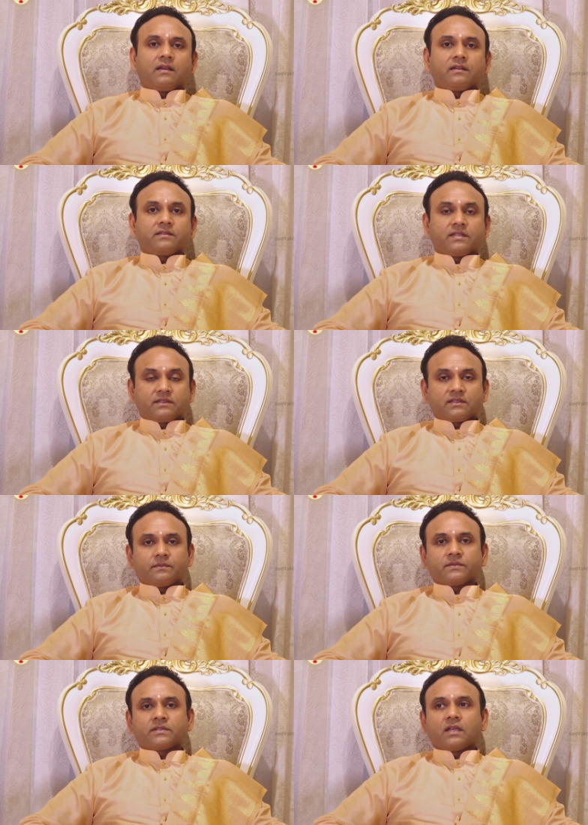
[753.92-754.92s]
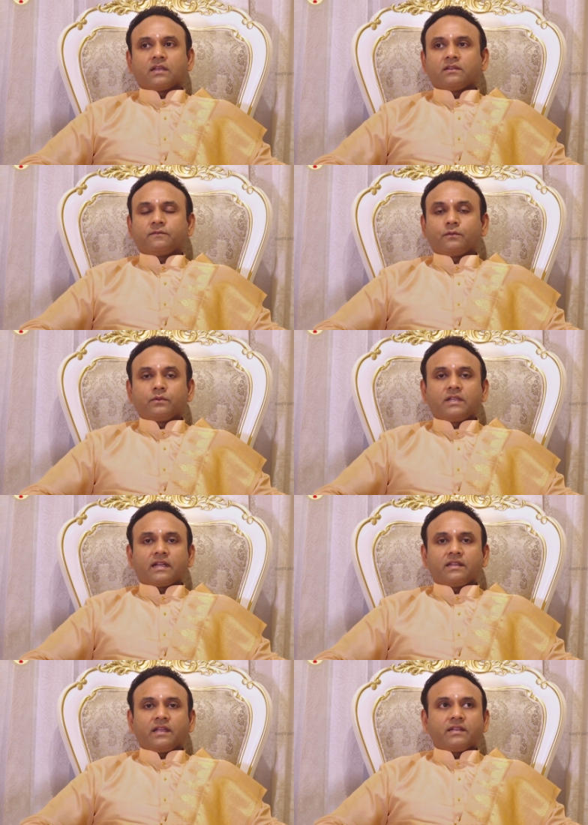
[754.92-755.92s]
systems, the food that
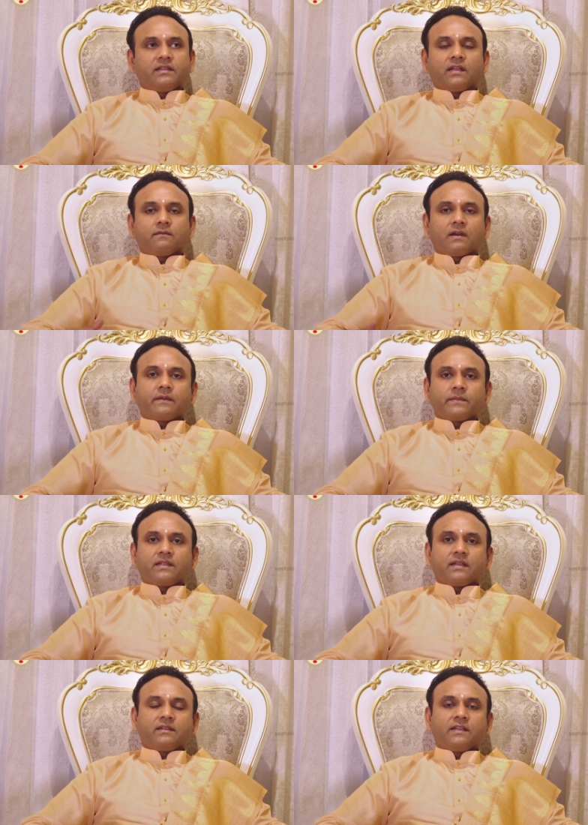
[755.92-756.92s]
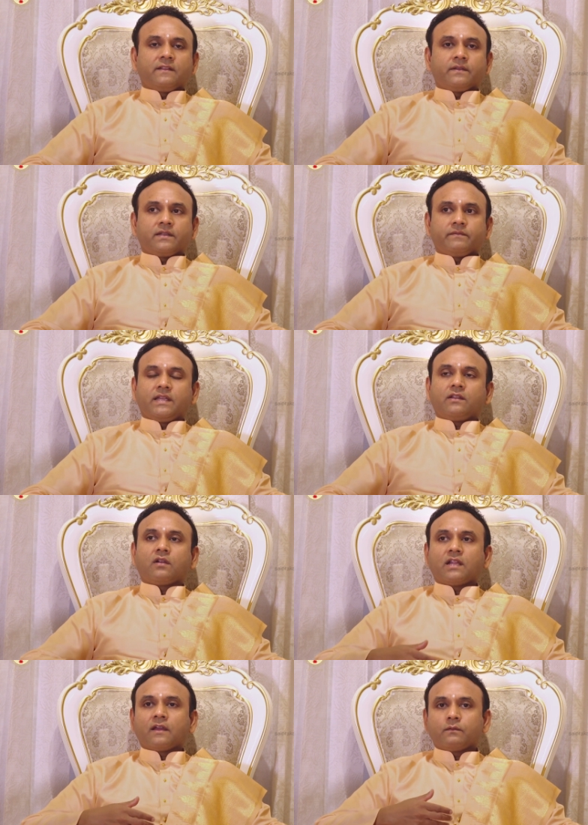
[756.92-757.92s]
they eat, the environment that they live in, we cannot
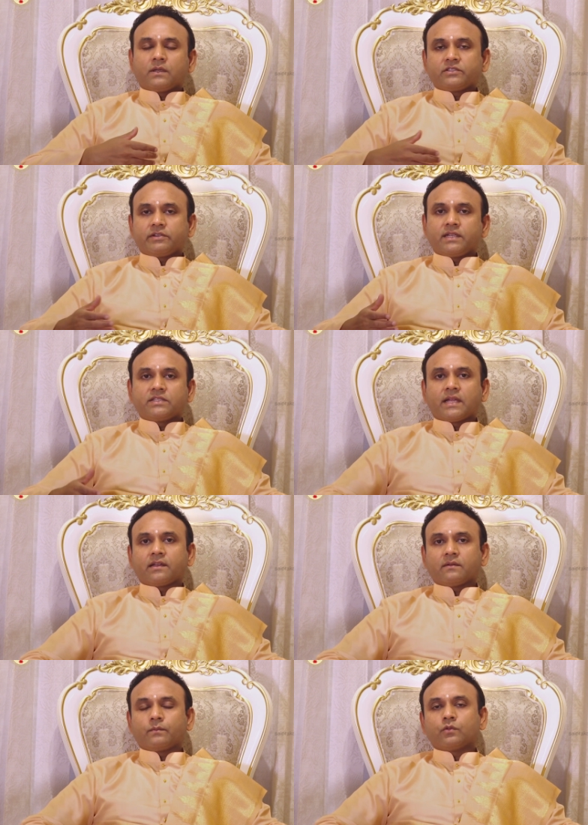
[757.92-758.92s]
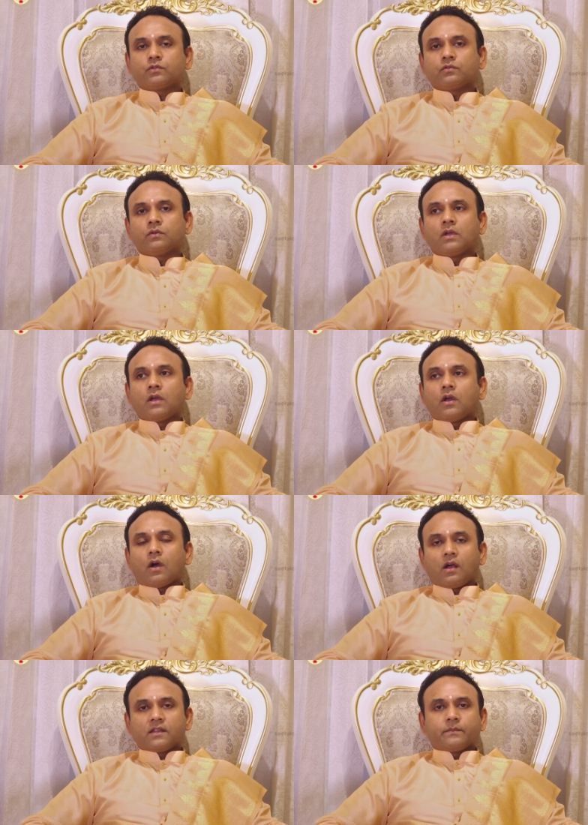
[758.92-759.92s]
have one straitjacket approach to
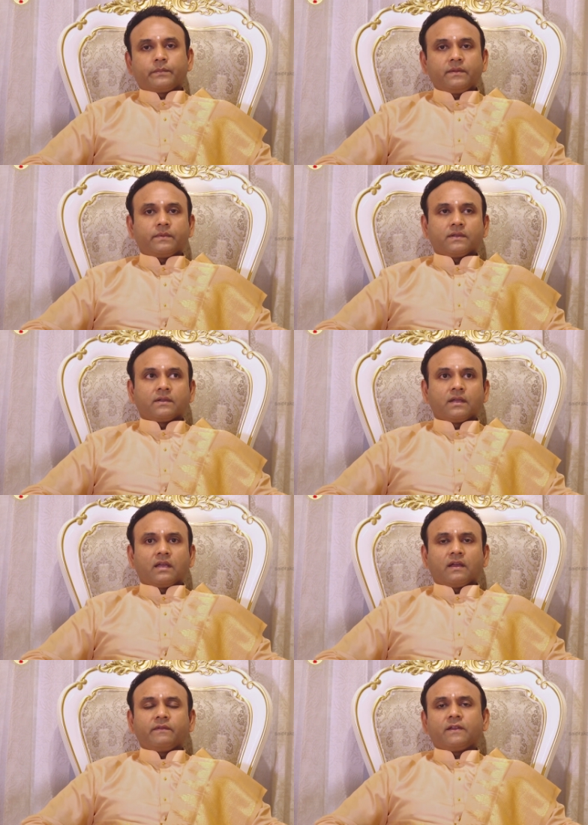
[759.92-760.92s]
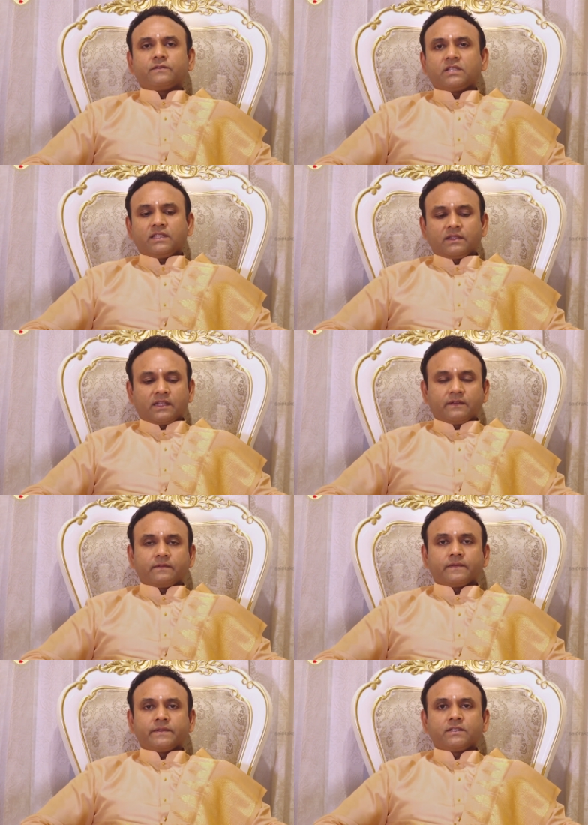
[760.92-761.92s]
all the people. We have seen that even
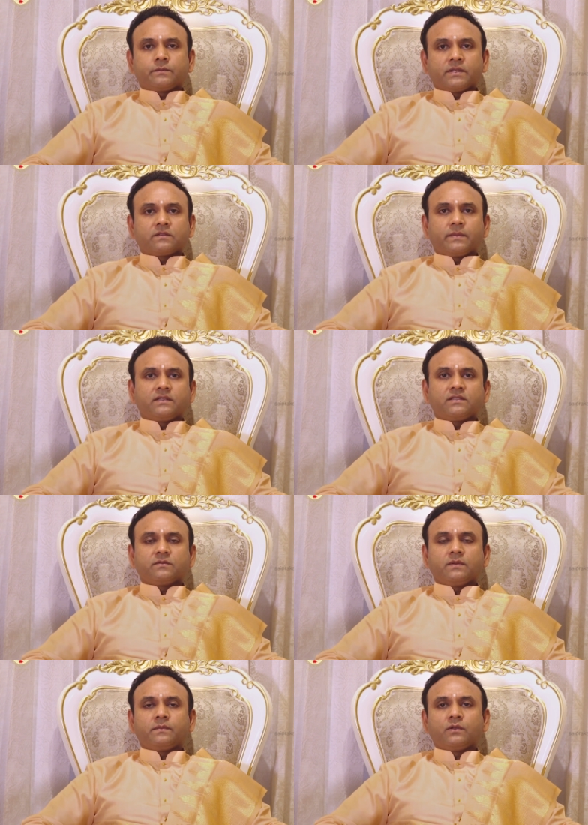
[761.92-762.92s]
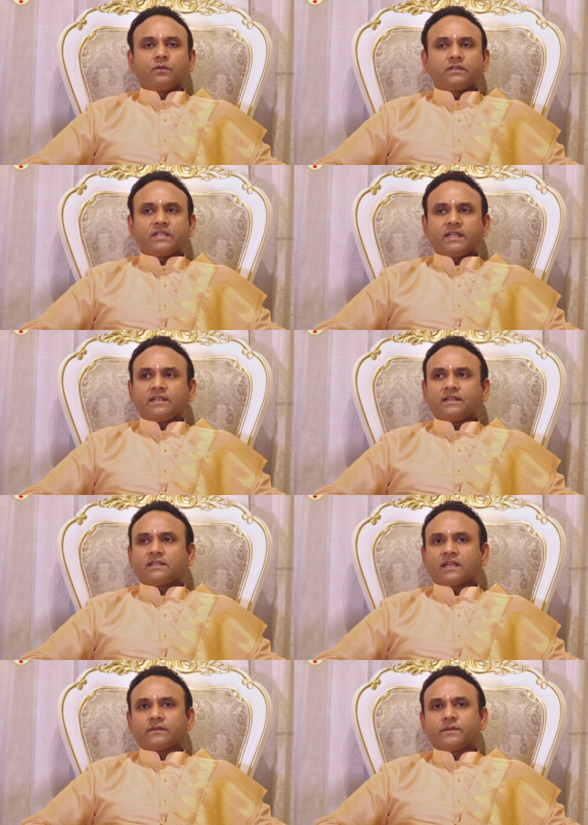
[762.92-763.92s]
when we dispense medicines, people don't take it at
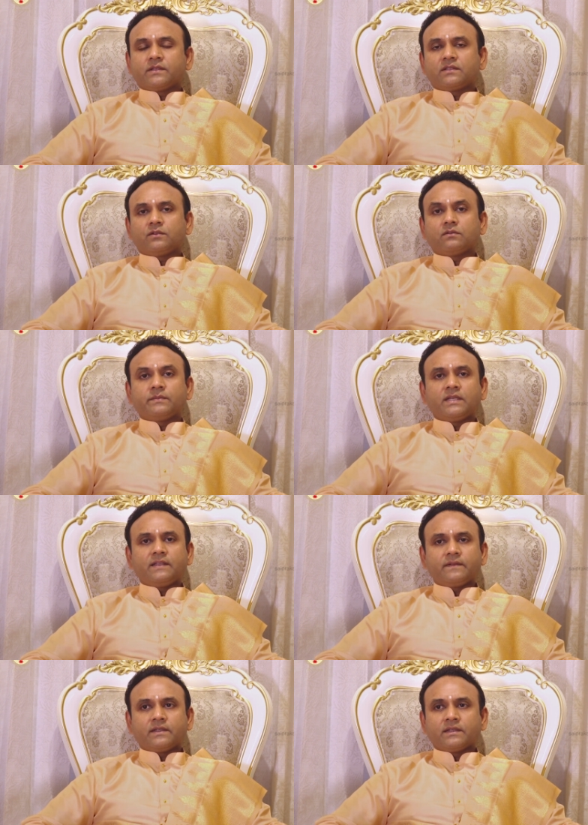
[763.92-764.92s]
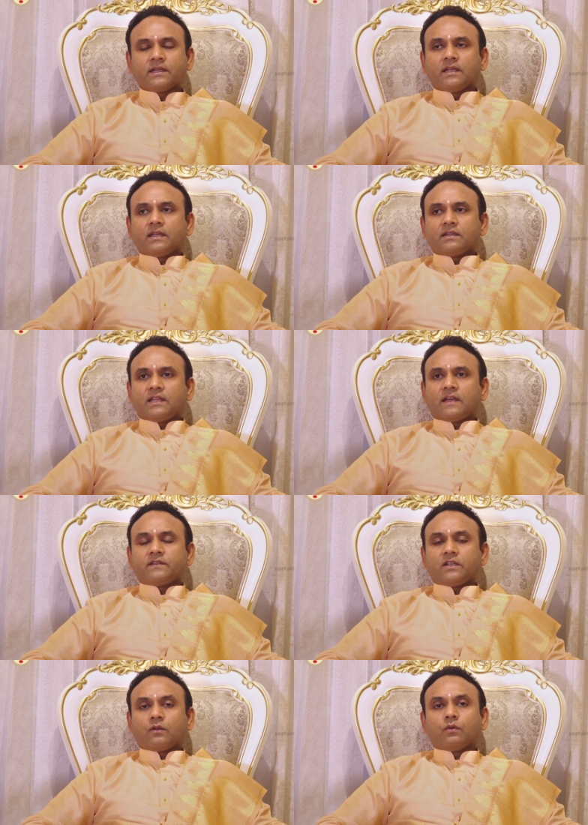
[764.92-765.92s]
times because they don't believe in it. They have
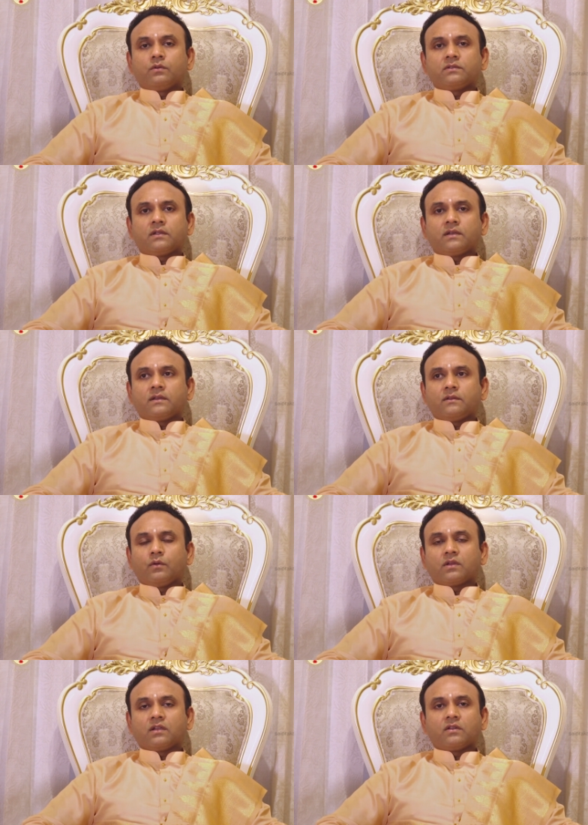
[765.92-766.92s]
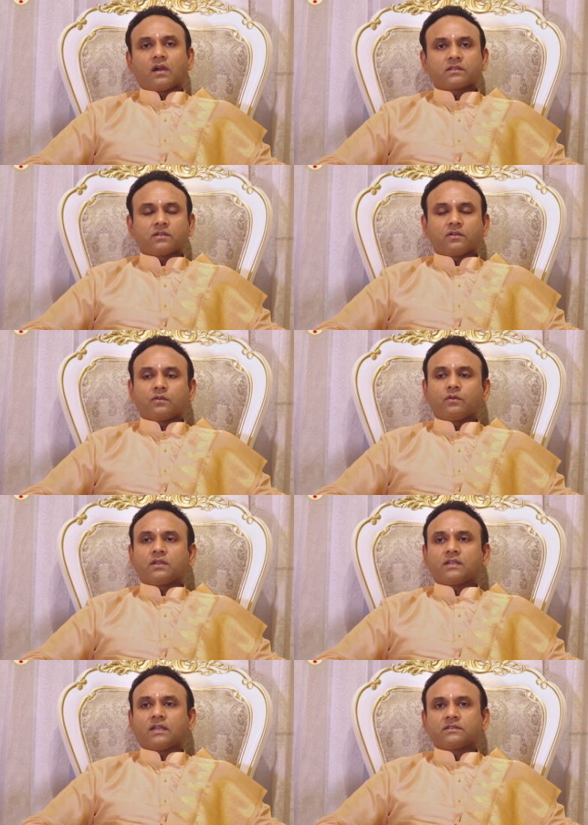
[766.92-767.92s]
their own local doctor or local
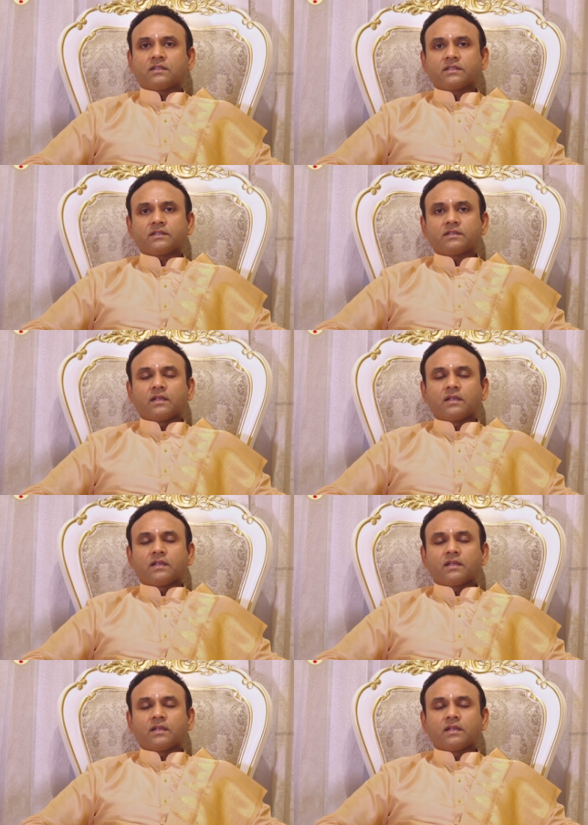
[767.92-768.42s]
consultant,